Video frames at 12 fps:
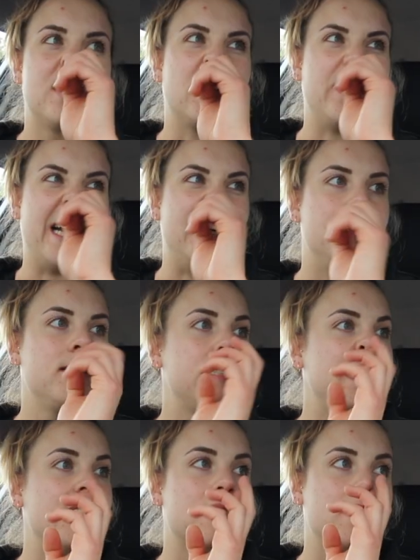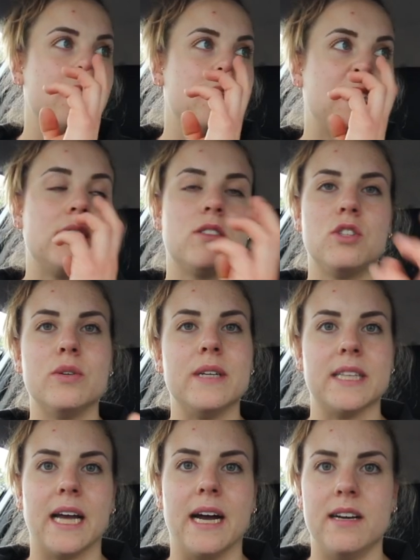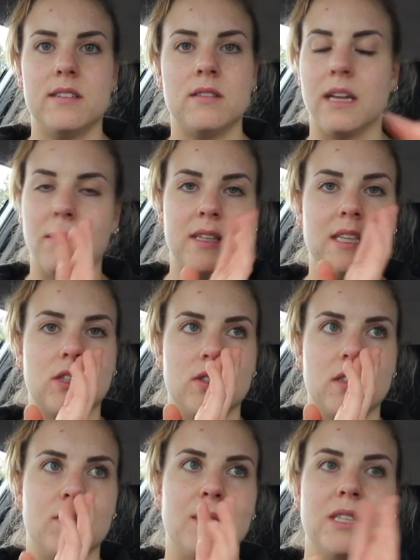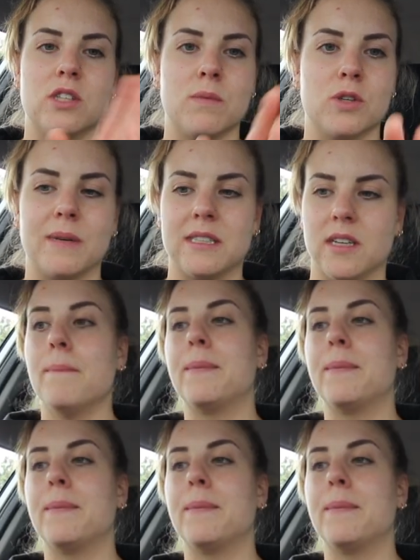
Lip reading: So yeah, since doing that, like my sessions have been so much better.